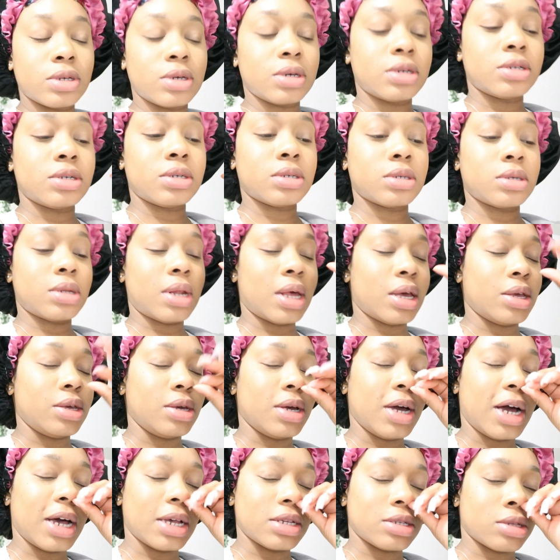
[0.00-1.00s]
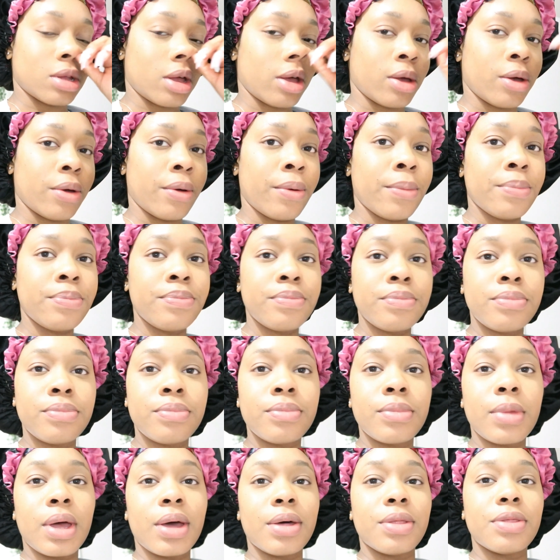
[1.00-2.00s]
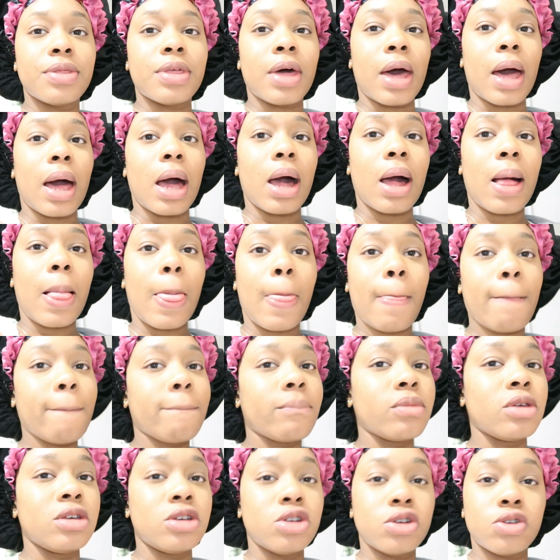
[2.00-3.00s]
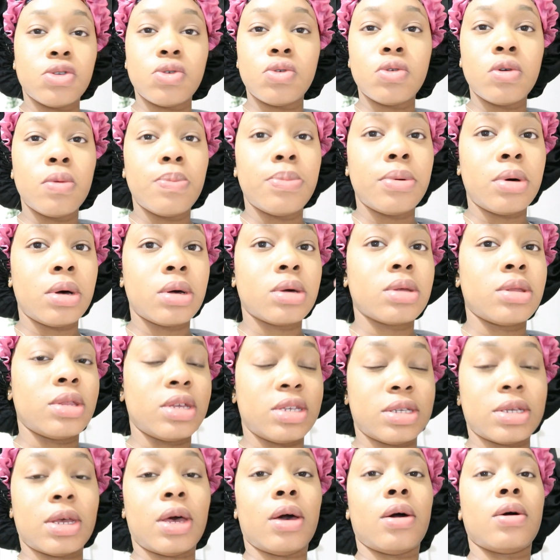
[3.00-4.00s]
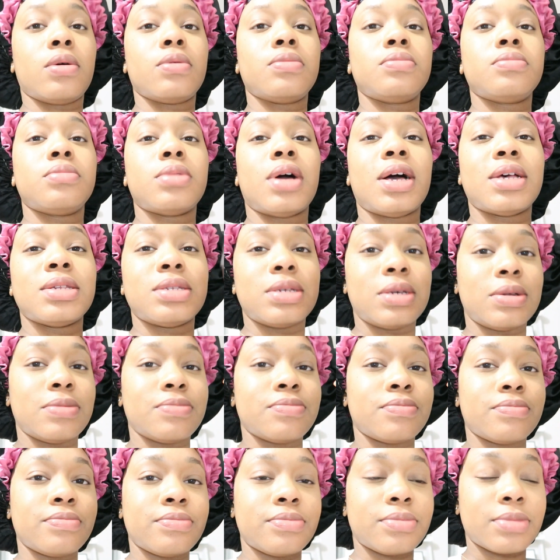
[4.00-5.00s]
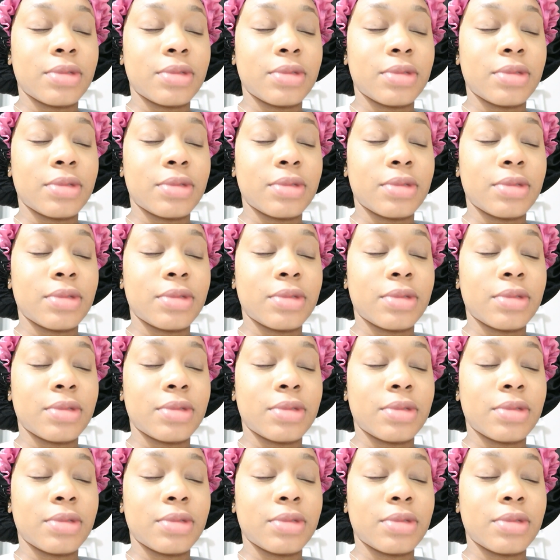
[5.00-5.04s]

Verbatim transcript: to just let you guys know that you should all book this girl as in